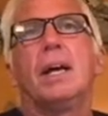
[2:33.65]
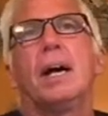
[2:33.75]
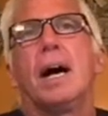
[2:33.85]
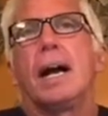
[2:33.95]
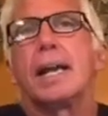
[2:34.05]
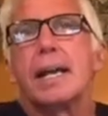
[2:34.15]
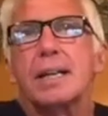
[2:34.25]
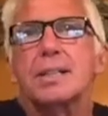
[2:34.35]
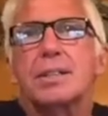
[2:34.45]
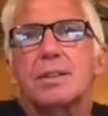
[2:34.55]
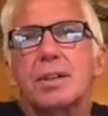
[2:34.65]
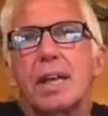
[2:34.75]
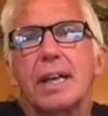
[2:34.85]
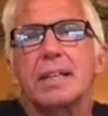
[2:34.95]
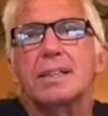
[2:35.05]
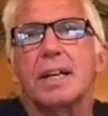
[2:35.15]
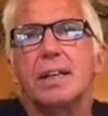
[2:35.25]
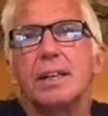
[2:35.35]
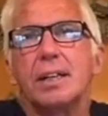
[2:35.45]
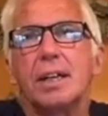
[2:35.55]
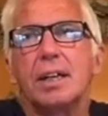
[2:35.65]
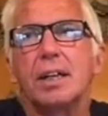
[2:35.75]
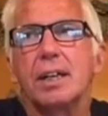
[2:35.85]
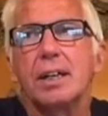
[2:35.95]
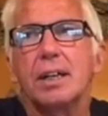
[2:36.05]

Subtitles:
I guess, like I said,